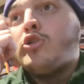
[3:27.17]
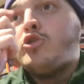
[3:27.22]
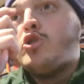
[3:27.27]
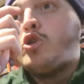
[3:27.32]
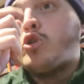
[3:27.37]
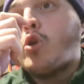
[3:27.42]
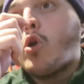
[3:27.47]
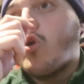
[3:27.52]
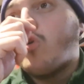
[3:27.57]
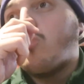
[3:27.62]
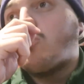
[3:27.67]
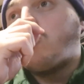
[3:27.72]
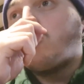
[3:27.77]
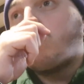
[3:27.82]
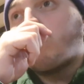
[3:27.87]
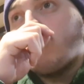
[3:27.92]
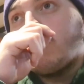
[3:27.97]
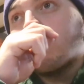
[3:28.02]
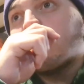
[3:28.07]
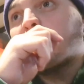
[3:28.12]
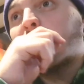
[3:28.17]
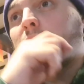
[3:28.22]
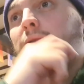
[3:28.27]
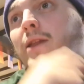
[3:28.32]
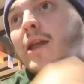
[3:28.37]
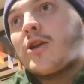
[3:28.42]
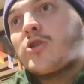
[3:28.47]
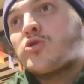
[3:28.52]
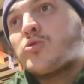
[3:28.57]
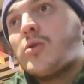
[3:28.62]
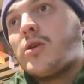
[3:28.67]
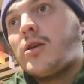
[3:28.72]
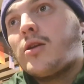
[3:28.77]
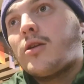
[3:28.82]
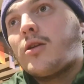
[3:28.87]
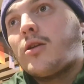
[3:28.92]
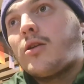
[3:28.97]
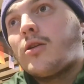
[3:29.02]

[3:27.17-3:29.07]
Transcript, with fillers: You go Grimsby next week.